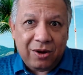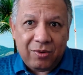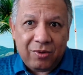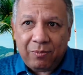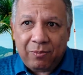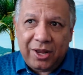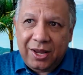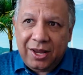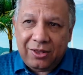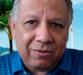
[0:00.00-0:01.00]
They're really
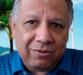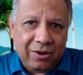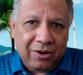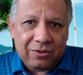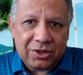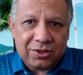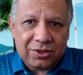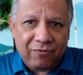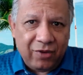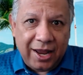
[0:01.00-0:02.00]
pretty, and they're, you know,
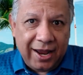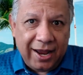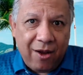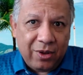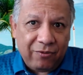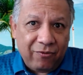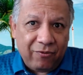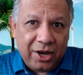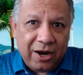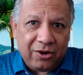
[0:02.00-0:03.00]
just fun to hang out with
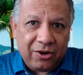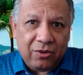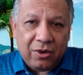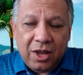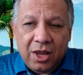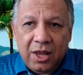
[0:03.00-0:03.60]
for the day or two.